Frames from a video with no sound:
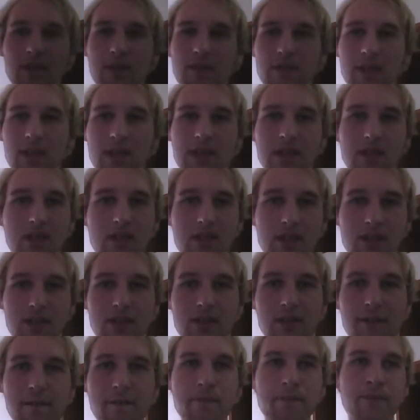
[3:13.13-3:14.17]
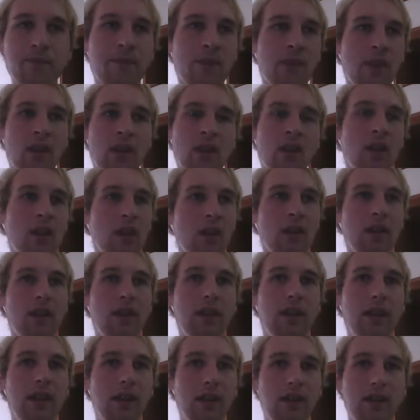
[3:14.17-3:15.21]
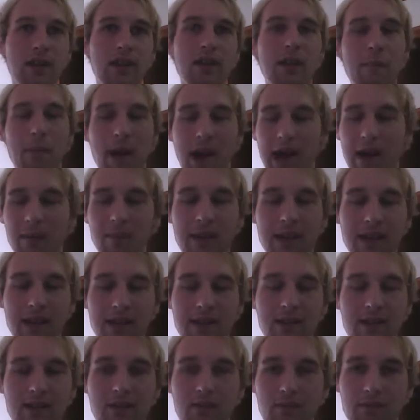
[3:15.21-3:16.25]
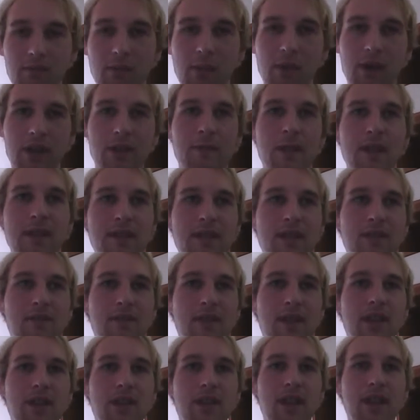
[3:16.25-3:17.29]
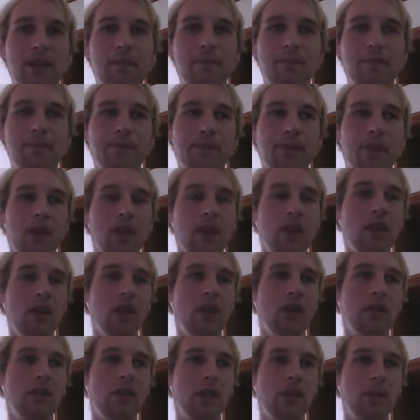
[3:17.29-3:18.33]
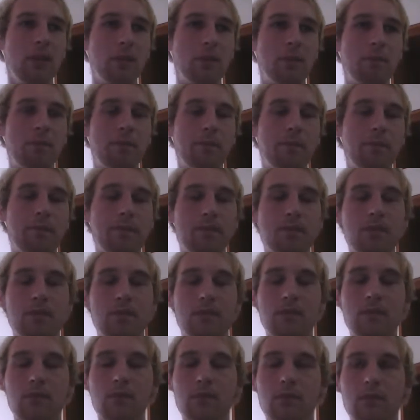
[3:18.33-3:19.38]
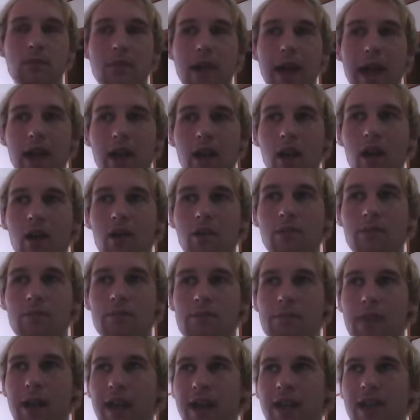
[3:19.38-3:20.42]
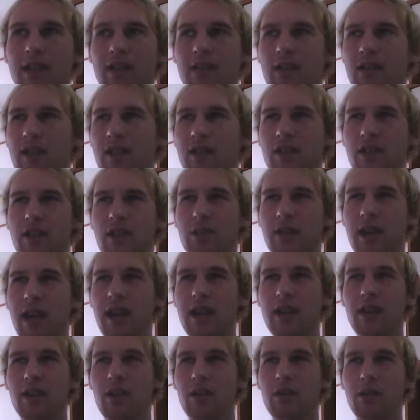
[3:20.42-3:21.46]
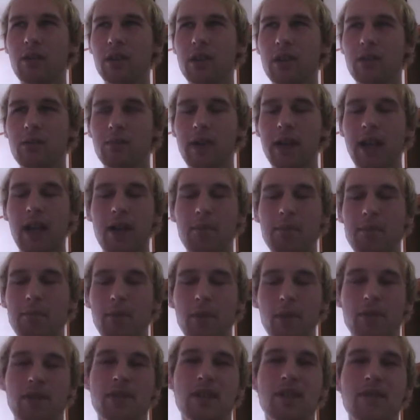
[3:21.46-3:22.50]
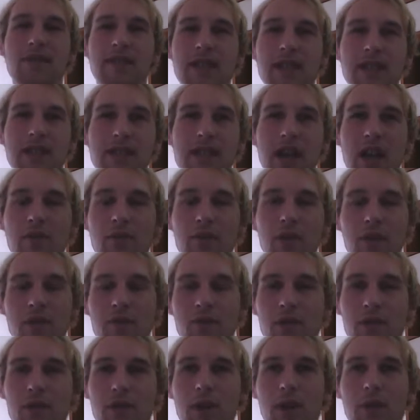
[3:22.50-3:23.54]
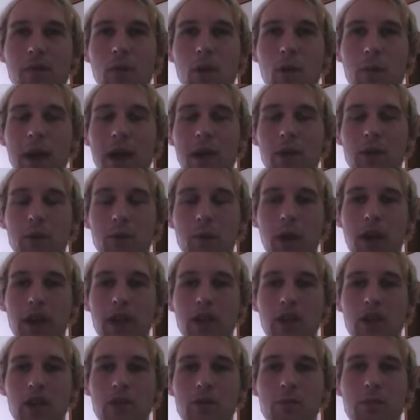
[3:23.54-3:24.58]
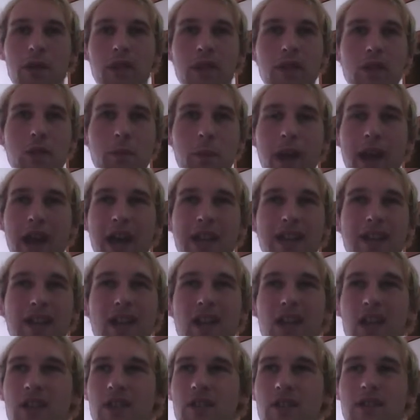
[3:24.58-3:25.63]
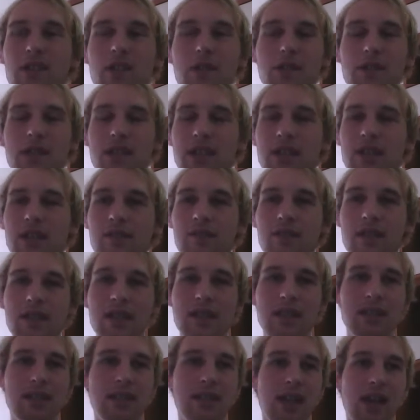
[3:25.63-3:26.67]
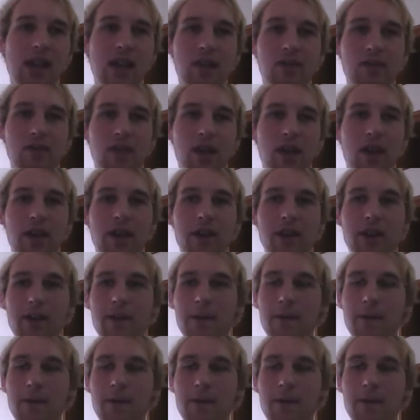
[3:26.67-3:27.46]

DVDs are just incomparably more expensive than those back home. Back in the UK, you can pick up most DVDs now for £3 or £4 brand new, but in Japan you still see DVDs selling for